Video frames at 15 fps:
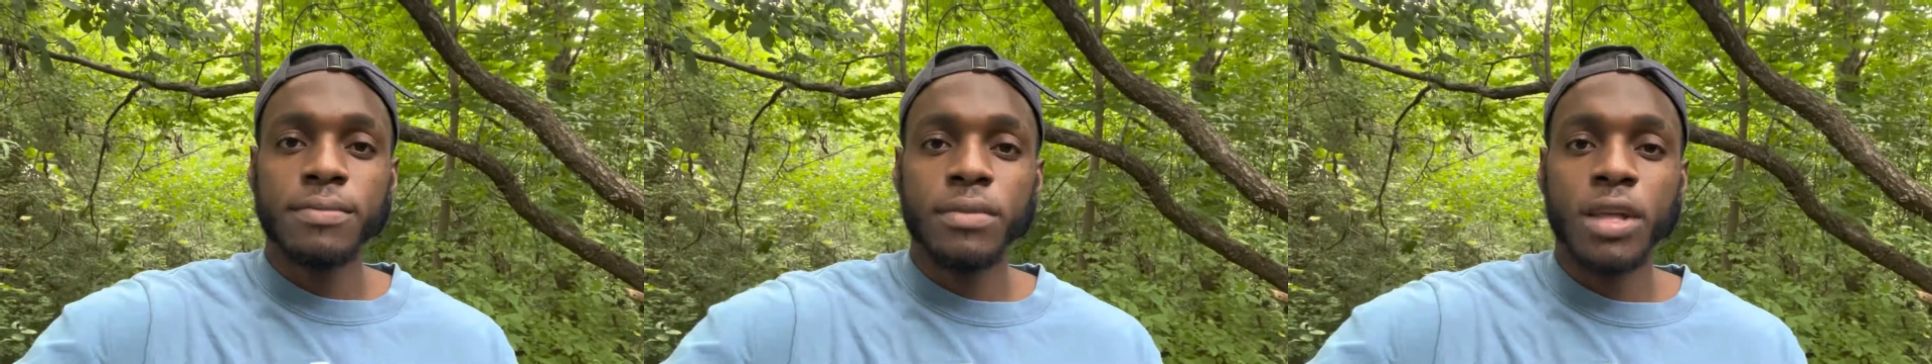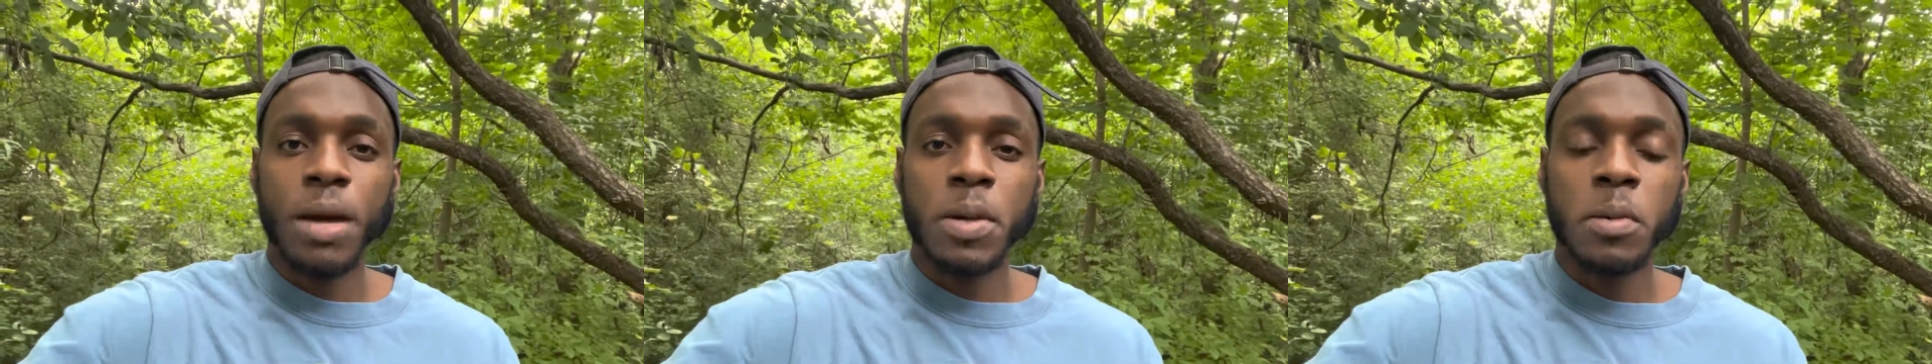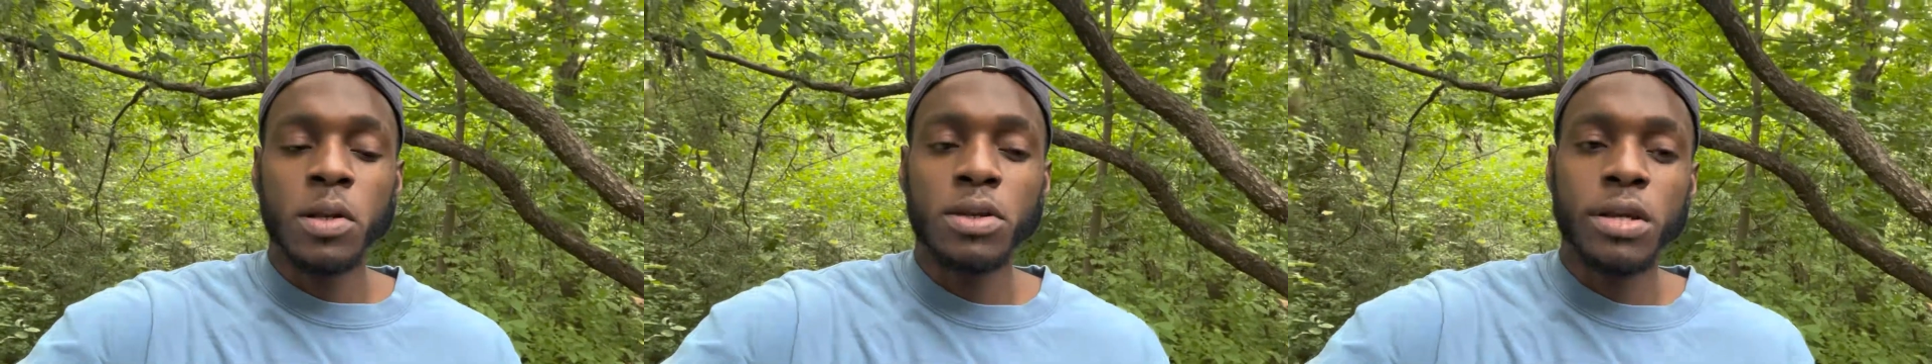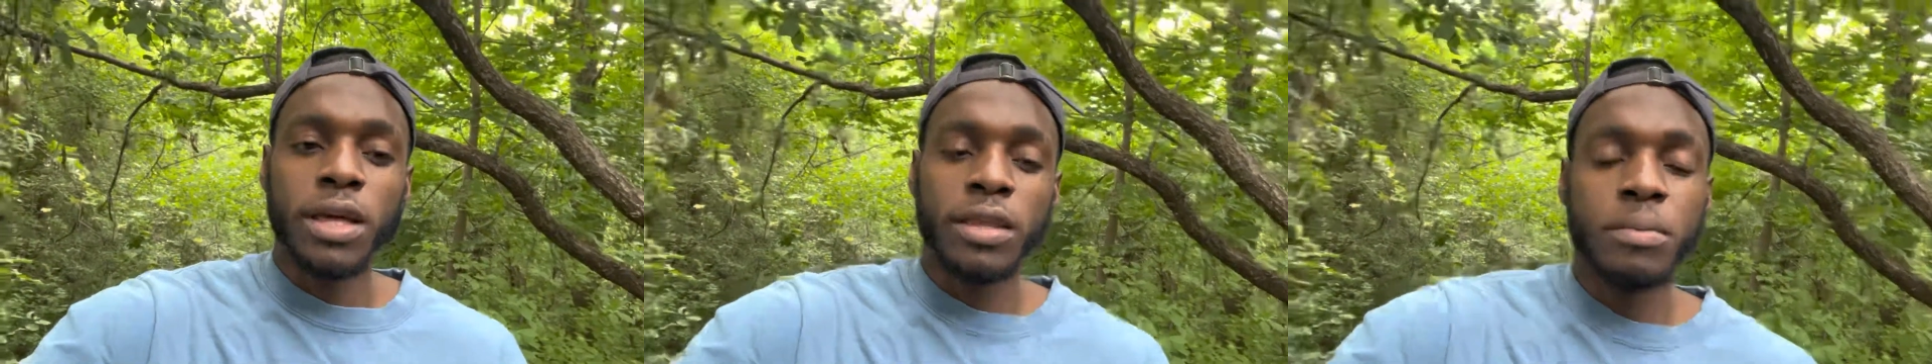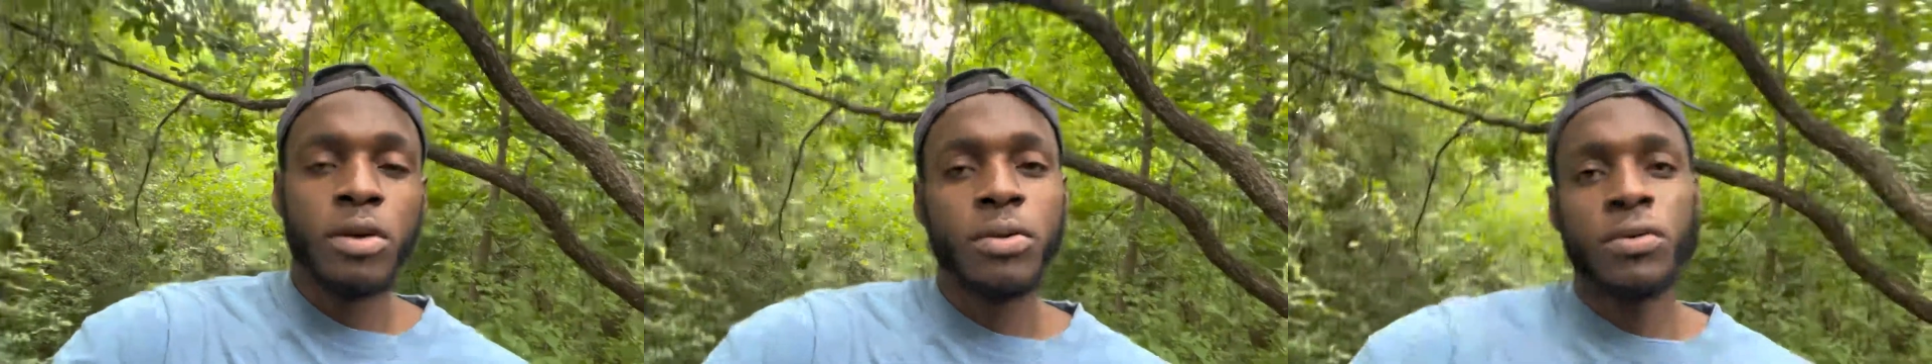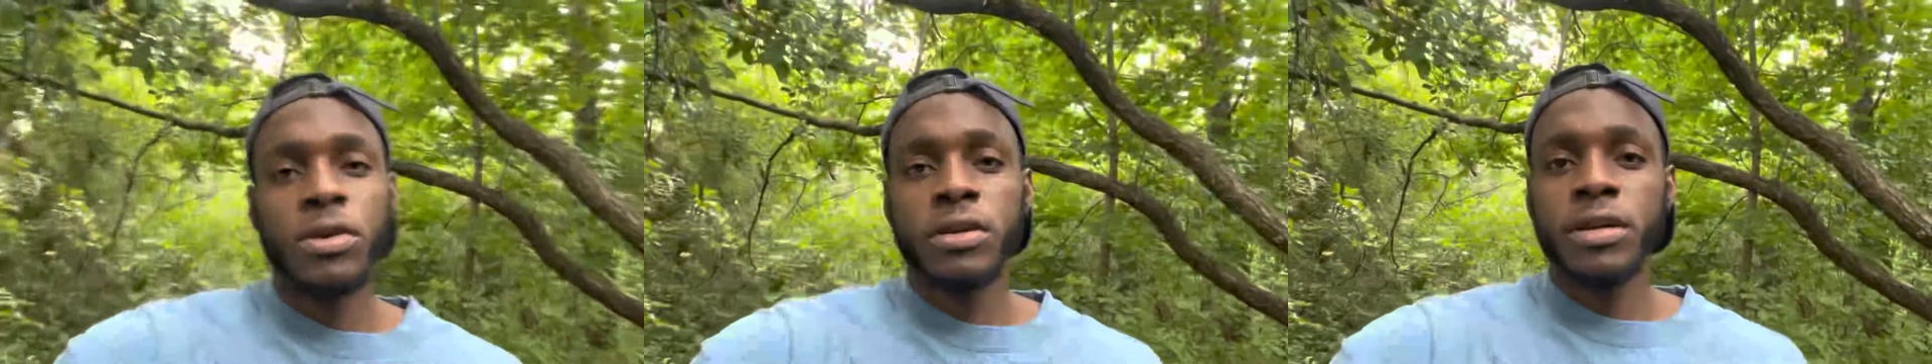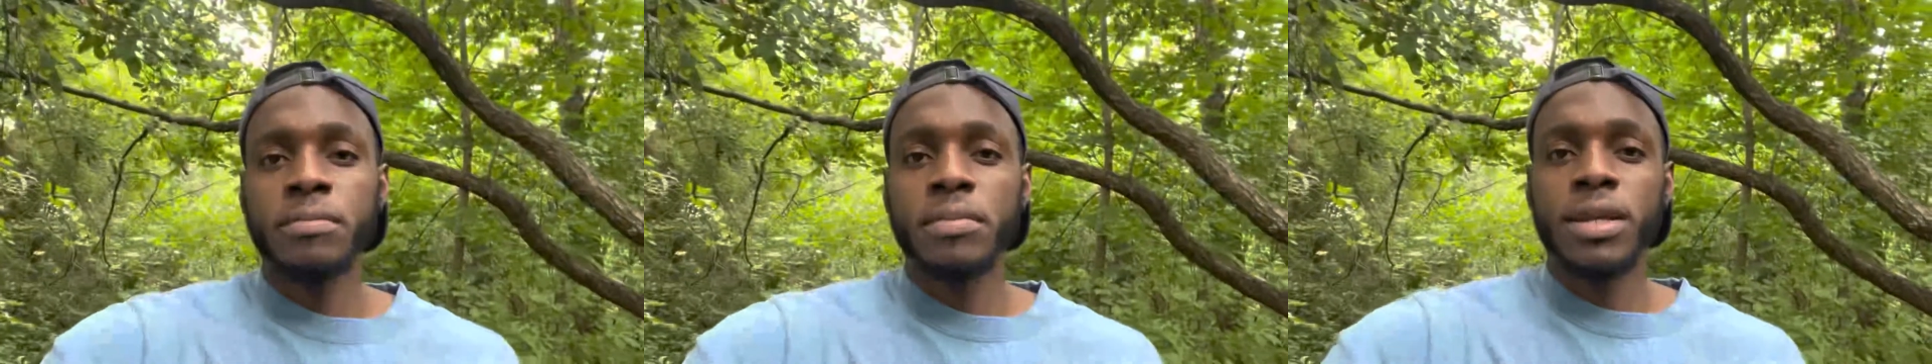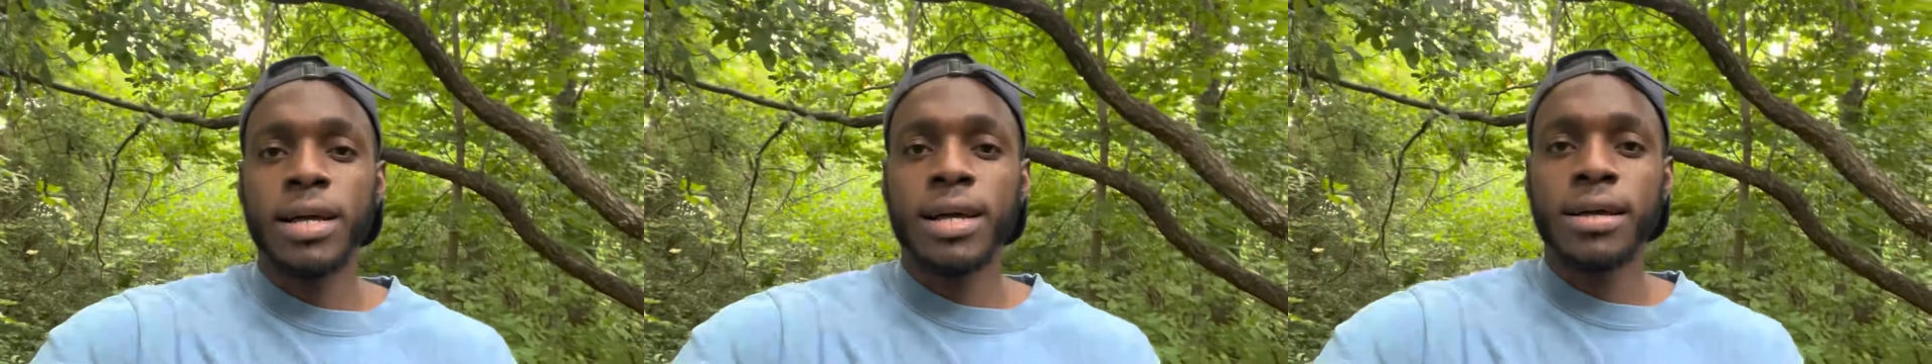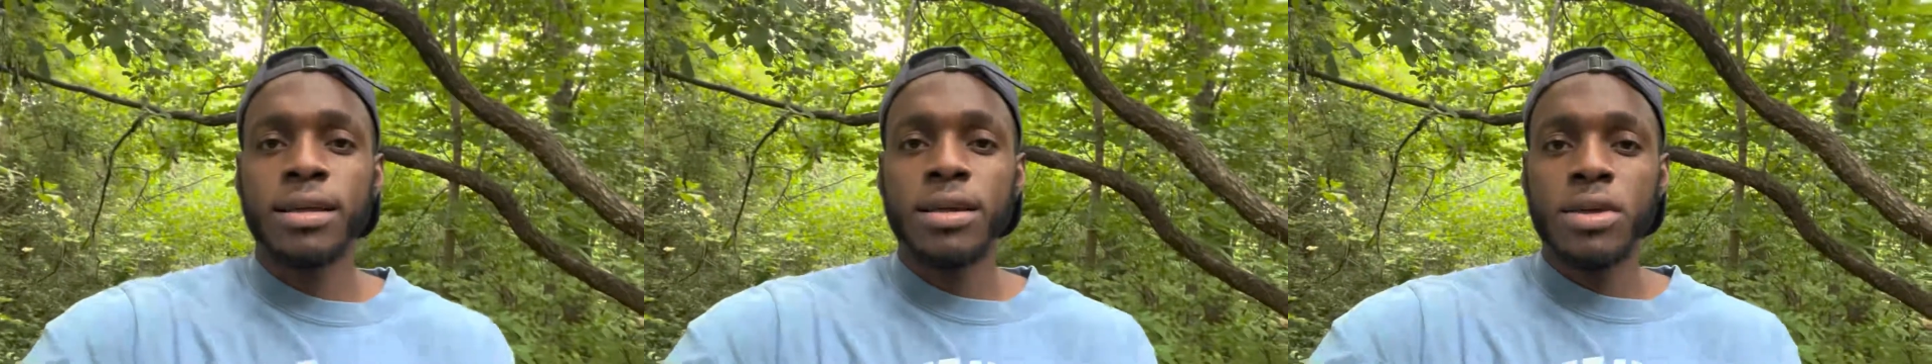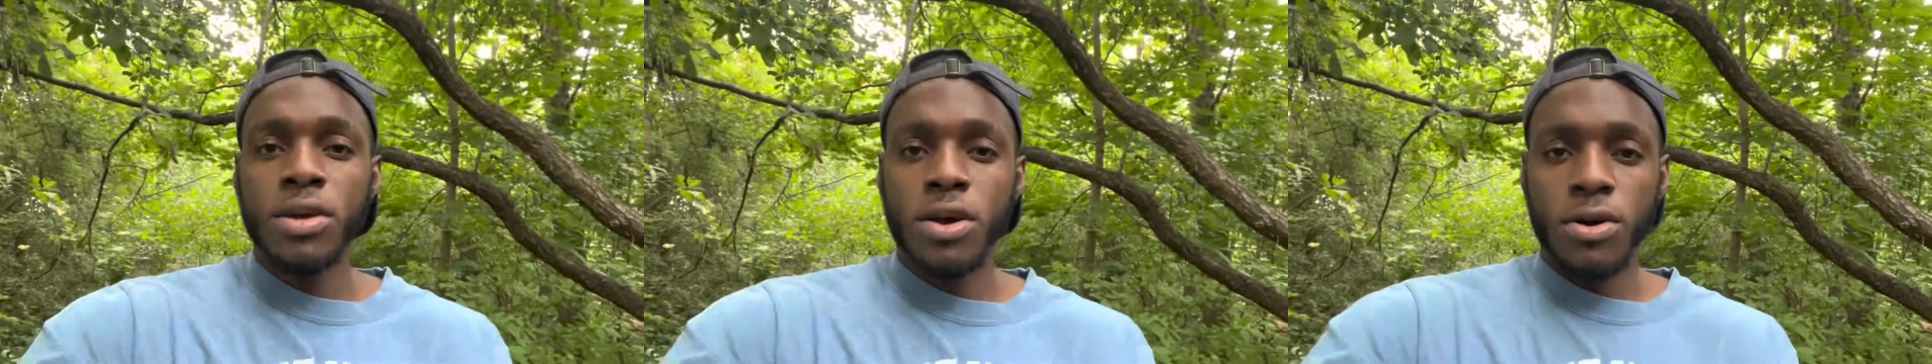I'm able to look at the marijuana and be like,
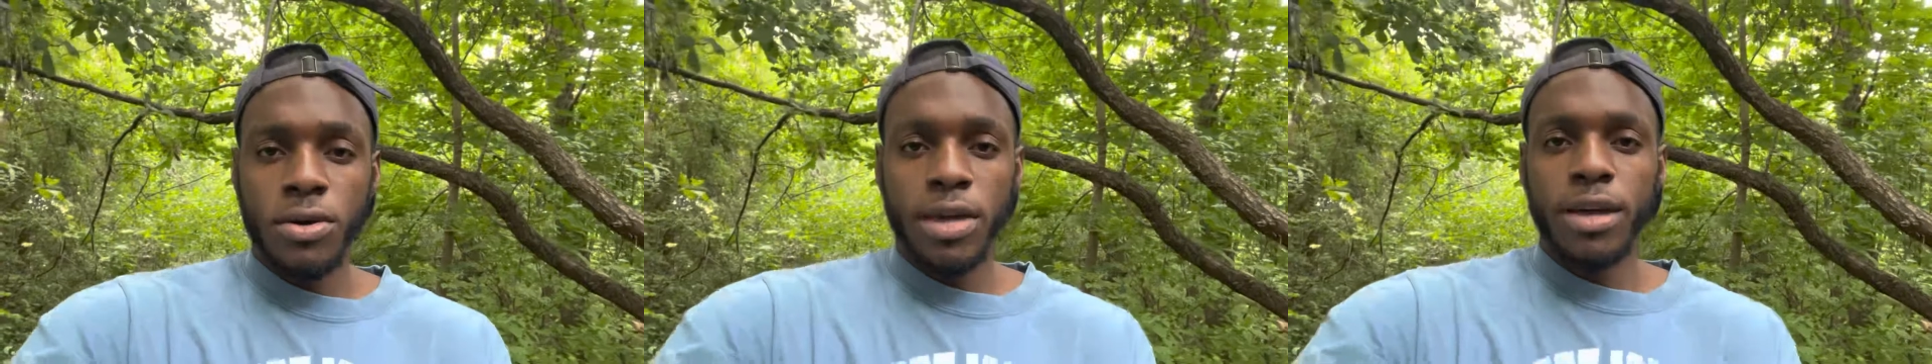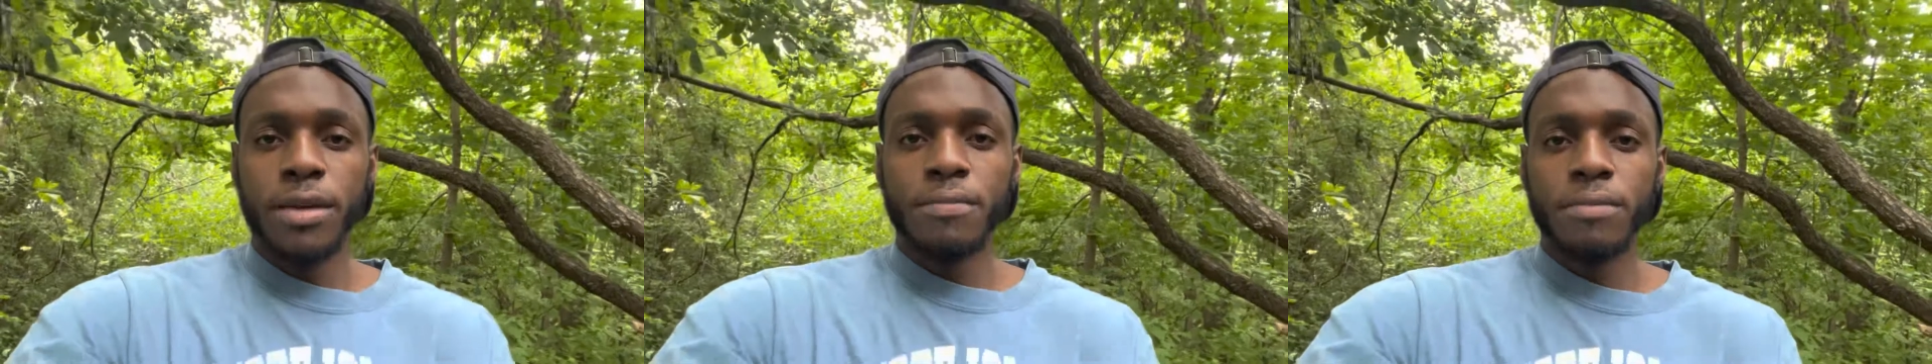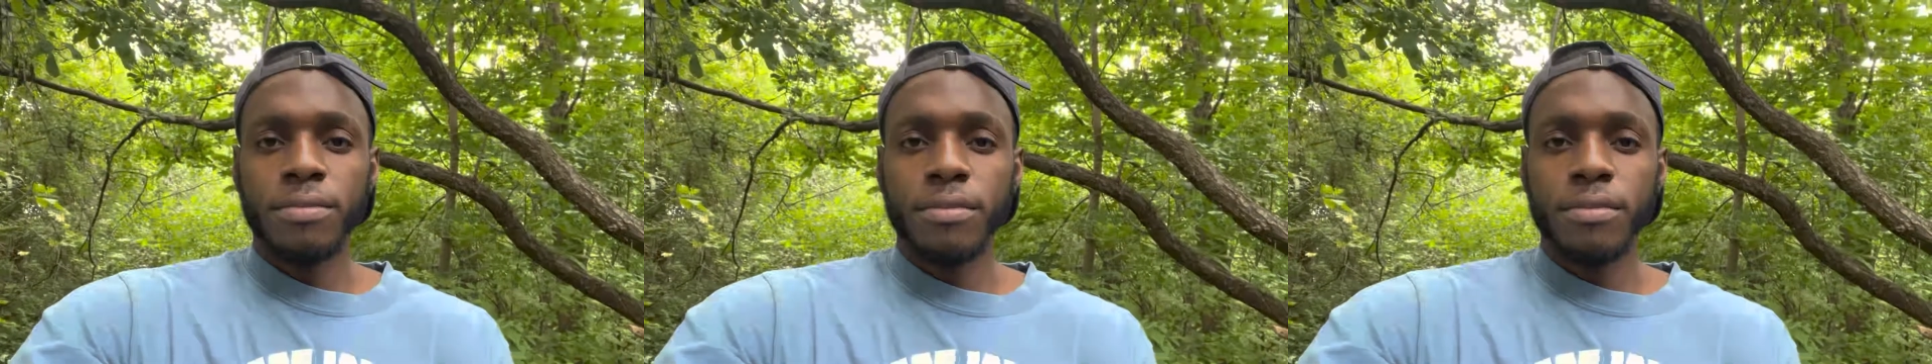okay,